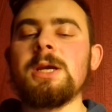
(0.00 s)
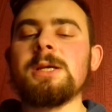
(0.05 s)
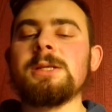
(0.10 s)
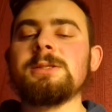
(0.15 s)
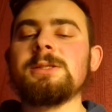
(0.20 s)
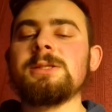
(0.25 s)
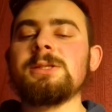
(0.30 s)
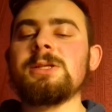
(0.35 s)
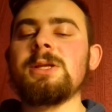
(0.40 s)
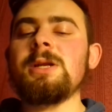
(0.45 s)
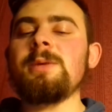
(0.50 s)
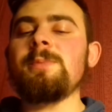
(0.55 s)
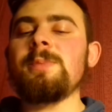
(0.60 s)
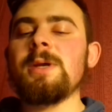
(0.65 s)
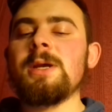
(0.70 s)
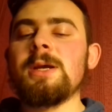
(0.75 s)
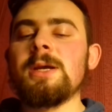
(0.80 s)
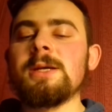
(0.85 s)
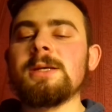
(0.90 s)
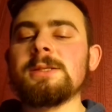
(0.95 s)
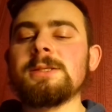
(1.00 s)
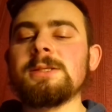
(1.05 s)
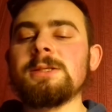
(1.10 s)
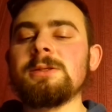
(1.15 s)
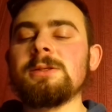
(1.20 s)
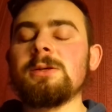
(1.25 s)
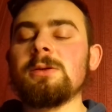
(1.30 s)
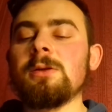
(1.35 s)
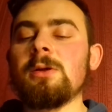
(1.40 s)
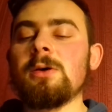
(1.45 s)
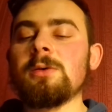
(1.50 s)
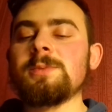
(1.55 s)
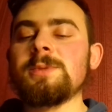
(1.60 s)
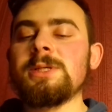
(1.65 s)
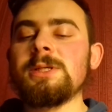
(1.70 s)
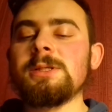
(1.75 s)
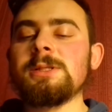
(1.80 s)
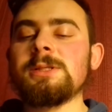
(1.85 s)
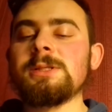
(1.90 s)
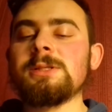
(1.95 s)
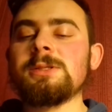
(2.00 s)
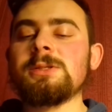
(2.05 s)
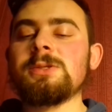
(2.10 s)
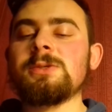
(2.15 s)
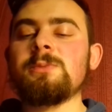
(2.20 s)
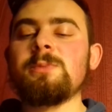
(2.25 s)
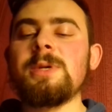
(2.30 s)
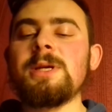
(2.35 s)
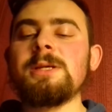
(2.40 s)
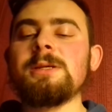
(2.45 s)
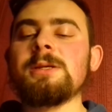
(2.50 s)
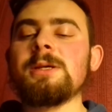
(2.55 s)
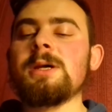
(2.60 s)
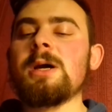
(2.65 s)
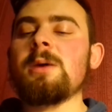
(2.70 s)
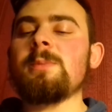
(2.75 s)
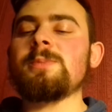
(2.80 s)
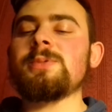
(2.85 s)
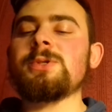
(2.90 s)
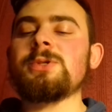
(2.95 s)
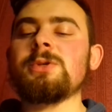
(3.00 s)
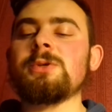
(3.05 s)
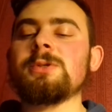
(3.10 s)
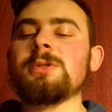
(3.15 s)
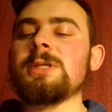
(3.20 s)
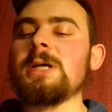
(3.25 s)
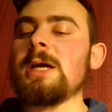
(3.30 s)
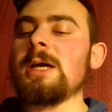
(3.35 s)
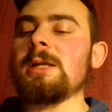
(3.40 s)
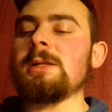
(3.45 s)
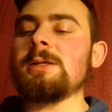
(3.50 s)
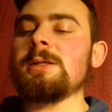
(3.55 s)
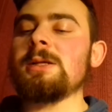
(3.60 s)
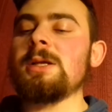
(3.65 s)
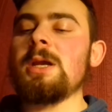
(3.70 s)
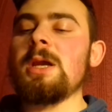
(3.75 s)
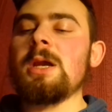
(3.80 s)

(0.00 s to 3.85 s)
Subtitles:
describe single object, to make up short dialogue,